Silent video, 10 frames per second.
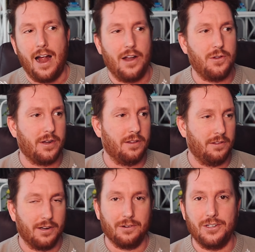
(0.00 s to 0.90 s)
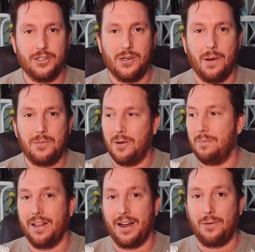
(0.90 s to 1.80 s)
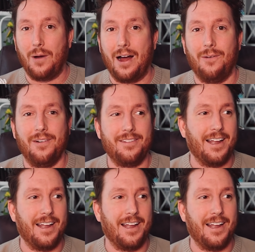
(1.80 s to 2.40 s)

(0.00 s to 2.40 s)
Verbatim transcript: and you can literally just show up to it and be like, wow,